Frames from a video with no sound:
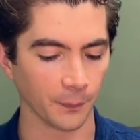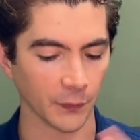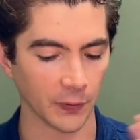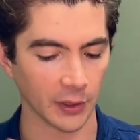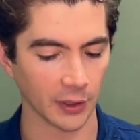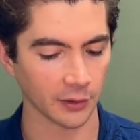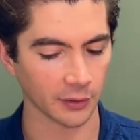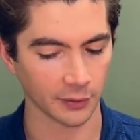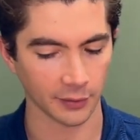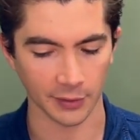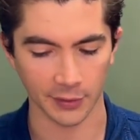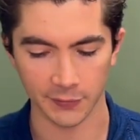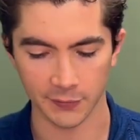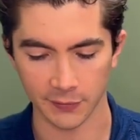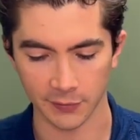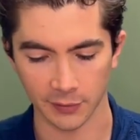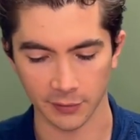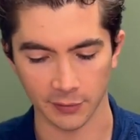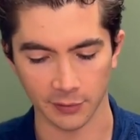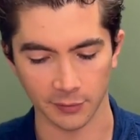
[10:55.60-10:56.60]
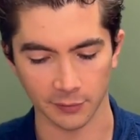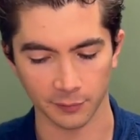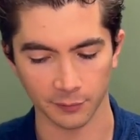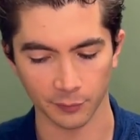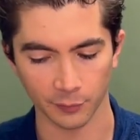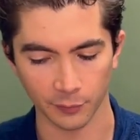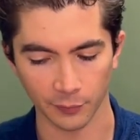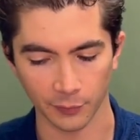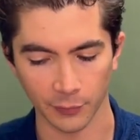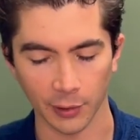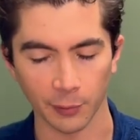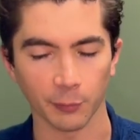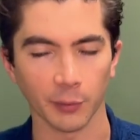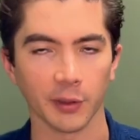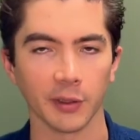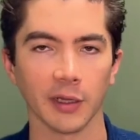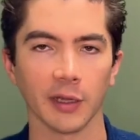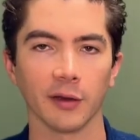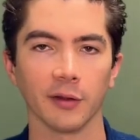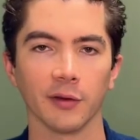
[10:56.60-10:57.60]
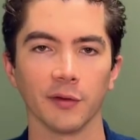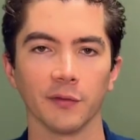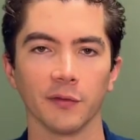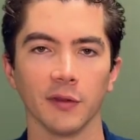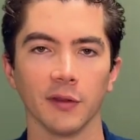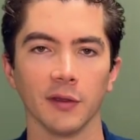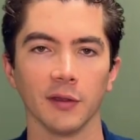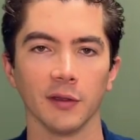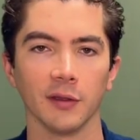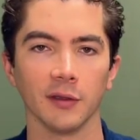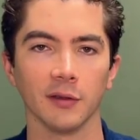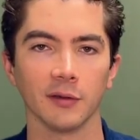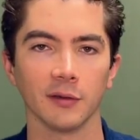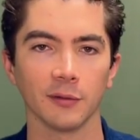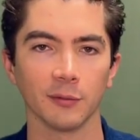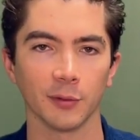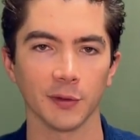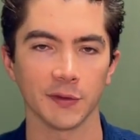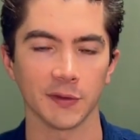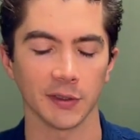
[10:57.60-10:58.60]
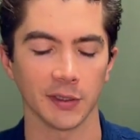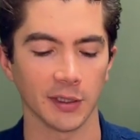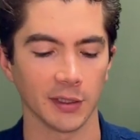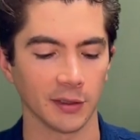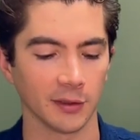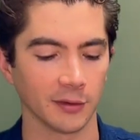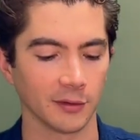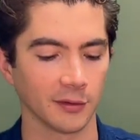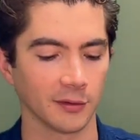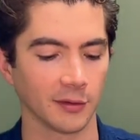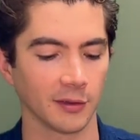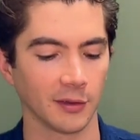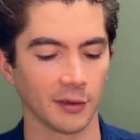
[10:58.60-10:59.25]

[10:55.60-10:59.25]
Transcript: yeah, that's my rundown of the, once again,